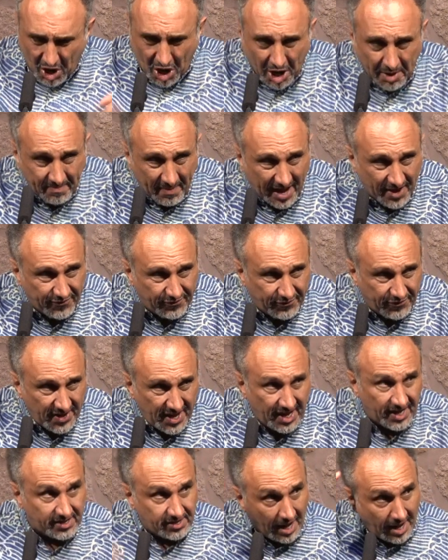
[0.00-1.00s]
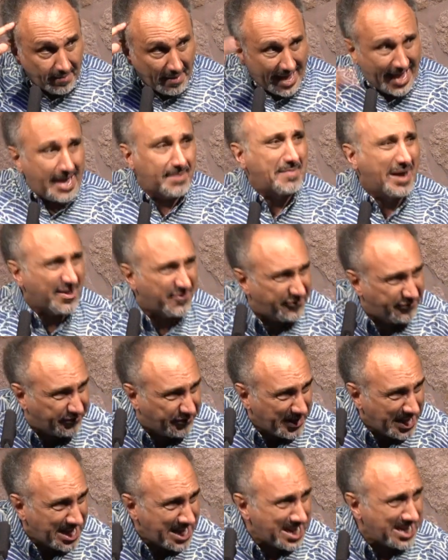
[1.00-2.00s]
on my feet. Not my head, my
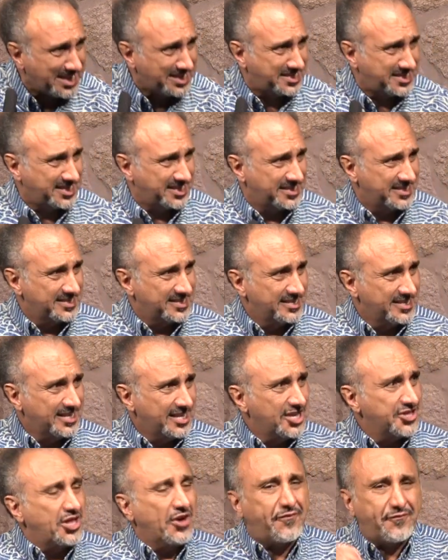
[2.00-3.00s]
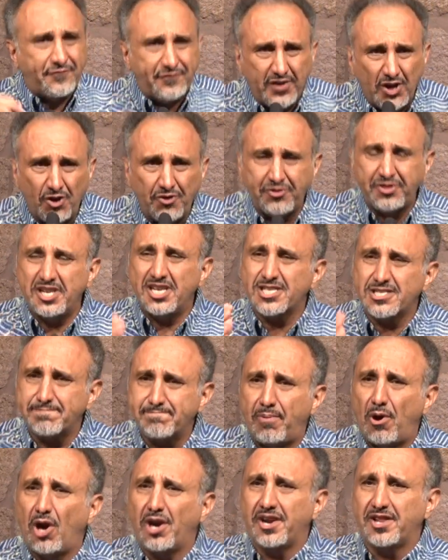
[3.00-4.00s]
feet the filthiest
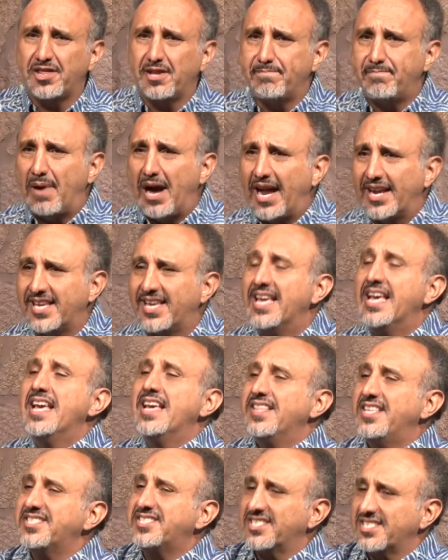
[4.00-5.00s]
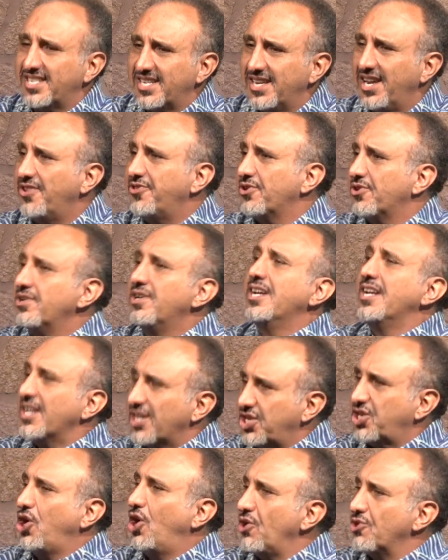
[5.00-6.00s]
part of the body. This is another
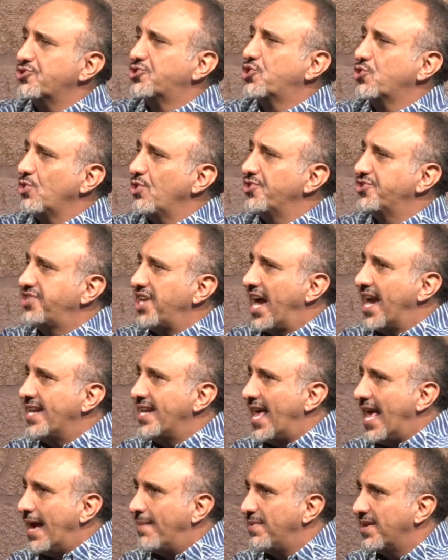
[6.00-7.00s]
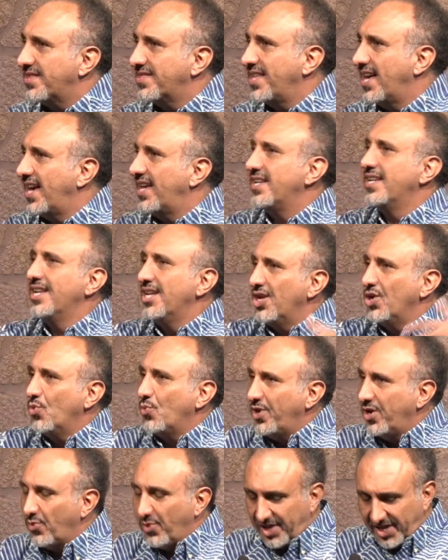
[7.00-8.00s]
cultural dynamic that
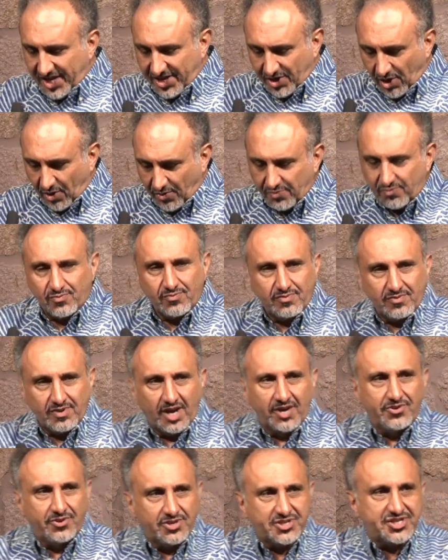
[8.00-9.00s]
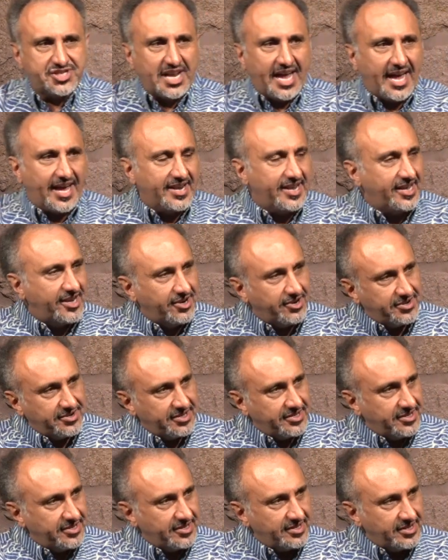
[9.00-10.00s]
we really don't understand here
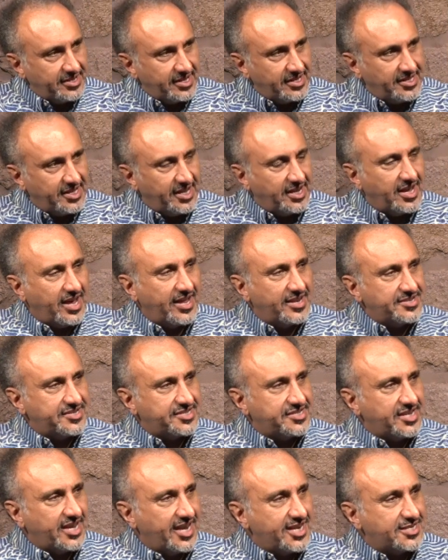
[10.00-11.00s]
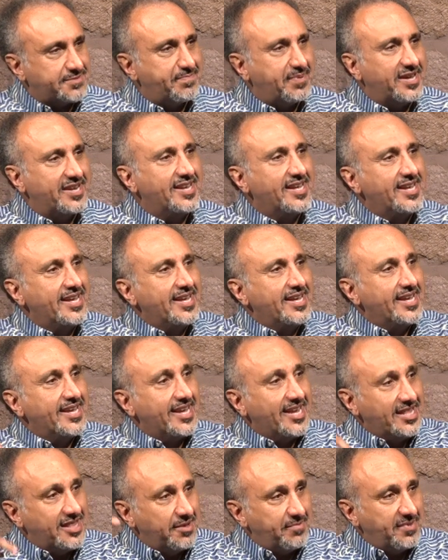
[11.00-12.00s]
in, in, the United States, but
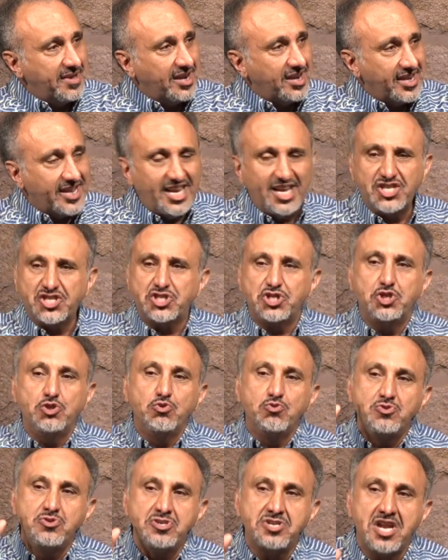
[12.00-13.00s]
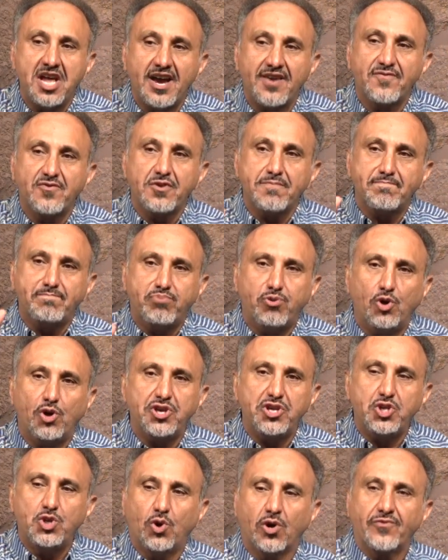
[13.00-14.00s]
in the Middle East, you never
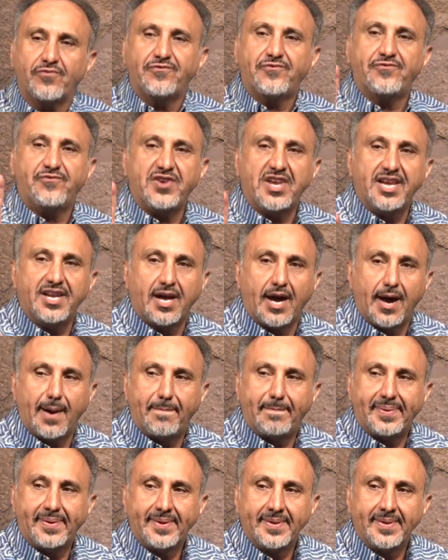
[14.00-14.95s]
put your feet up